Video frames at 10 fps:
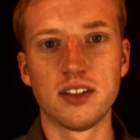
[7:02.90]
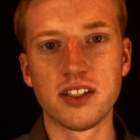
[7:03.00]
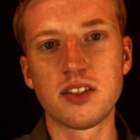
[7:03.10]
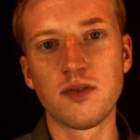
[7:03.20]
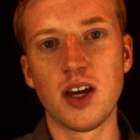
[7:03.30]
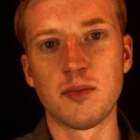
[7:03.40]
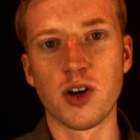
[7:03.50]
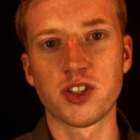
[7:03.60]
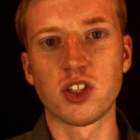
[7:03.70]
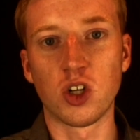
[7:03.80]
This event
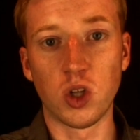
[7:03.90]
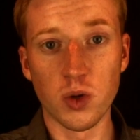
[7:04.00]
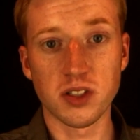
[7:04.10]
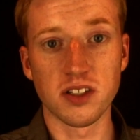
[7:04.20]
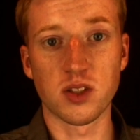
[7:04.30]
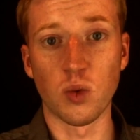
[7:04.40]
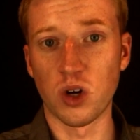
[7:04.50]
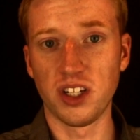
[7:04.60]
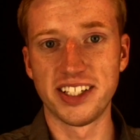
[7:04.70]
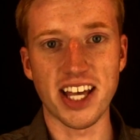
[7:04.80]
marks the closest the
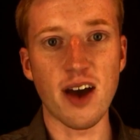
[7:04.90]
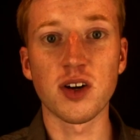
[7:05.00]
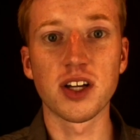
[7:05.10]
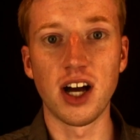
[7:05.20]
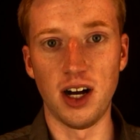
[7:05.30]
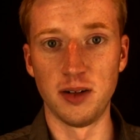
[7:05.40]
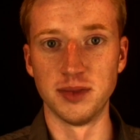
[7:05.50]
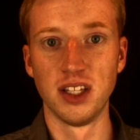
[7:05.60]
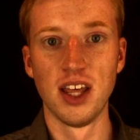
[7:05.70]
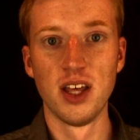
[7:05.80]
world has ever
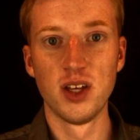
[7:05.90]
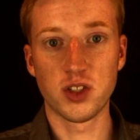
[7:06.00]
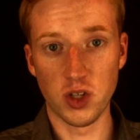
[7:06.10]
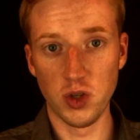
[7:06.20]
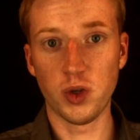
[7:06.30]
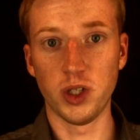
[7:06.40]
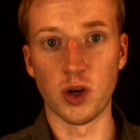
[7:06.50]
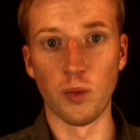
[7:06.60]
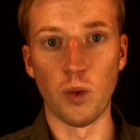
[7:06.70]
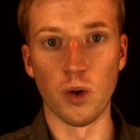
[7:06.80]
come to
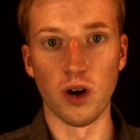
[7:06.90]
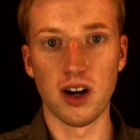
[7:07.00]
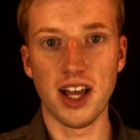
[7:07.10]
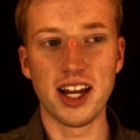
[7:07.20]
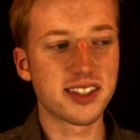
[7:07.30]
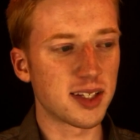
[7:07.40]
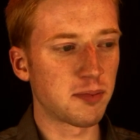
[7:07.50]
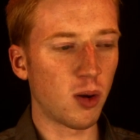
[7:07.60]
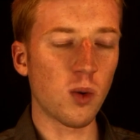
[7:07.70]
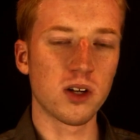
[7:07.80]
nuclear war. And it's
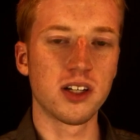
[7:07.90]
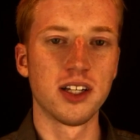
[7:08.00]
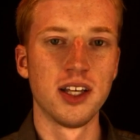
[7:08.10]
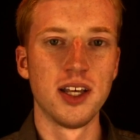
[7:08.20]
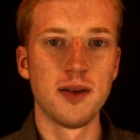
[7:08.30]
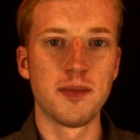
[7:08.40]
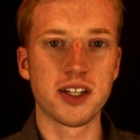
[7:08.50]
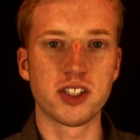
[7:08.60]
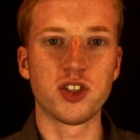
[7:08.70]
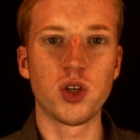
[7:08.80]
important
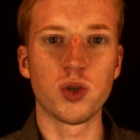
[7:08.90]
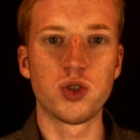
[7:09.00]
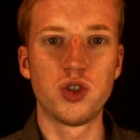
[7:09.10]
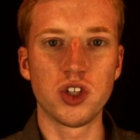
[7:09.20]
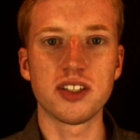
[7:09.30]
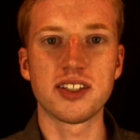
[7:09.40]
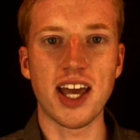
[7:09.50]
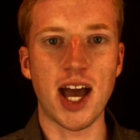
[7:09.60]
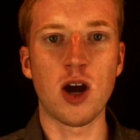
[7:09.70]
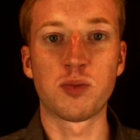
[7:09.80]
because it shows just
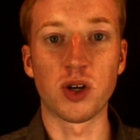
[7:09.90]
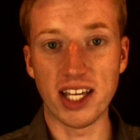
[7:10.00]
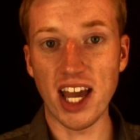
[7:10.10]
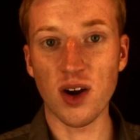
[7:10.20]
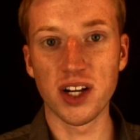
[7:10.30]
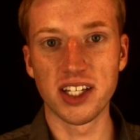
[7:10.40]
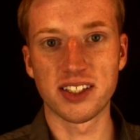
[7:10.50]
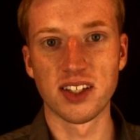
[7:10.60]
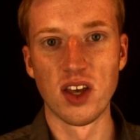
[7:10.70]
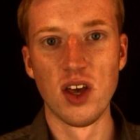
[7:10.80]
how
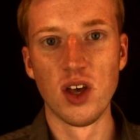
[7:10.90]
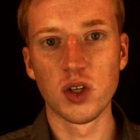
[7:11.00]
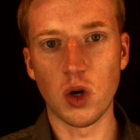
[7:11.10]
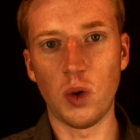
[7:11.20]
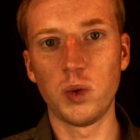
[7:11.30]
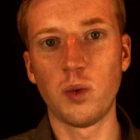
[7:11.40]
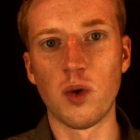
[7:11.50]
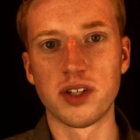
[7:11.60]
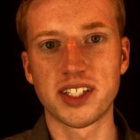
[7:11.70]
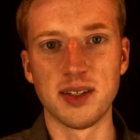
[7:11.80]
precarious Cold
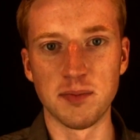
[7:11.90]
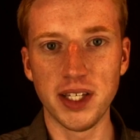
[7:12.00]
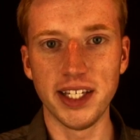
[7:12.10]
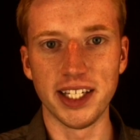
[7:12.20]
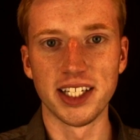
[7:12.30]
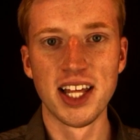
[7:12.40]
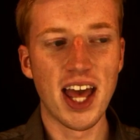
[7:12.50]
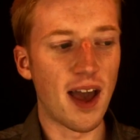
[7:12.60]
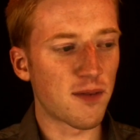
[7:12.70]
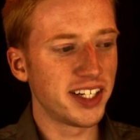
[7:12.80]
Wars can be.
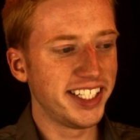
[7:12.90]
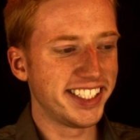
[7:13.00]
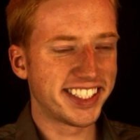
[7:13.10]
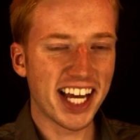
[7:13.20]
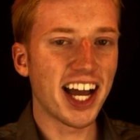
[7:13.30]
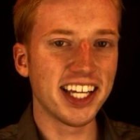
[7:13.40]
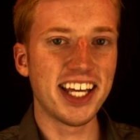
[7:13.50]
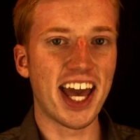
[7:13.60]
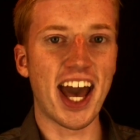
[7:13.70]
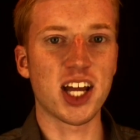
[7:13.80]
Every
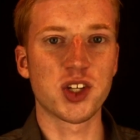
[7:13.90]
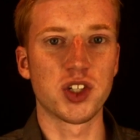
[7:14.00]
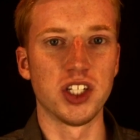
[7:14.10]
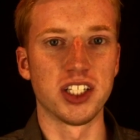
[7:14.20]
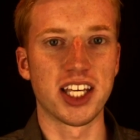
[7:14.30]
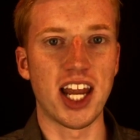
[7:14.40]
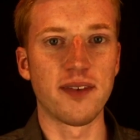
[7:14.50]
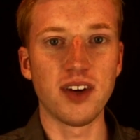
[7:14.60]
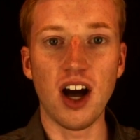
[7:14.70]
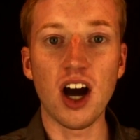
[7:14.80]
tiny action can
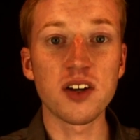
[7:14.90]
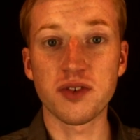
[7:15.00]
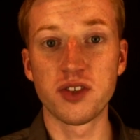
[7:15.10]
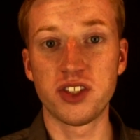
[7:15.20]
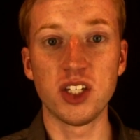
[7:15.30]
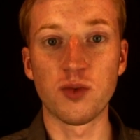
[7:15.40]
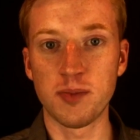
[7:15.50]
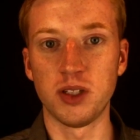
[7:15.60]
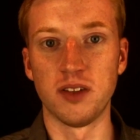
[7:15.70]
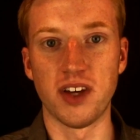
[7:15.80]
have unforeseen
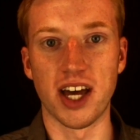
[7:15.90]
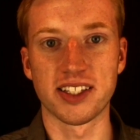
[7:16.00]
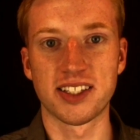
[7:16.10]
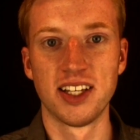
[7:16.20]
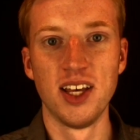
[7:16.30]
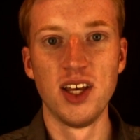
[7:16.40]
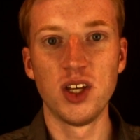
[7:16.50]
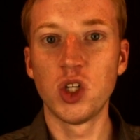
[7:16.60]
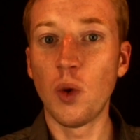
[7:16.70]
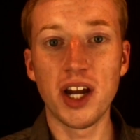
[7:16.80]
ripple effects
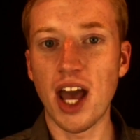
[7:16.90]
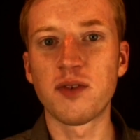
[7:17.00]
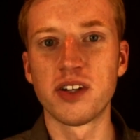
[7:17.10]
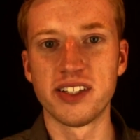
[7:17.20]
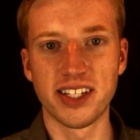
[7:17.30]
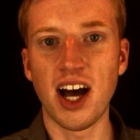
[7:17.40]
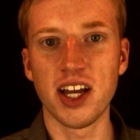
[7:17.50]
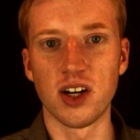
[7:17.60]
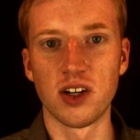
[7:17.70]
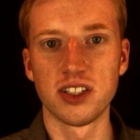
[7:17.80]
no one ever
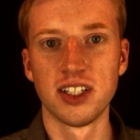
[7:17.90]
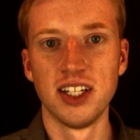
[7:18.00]
desired.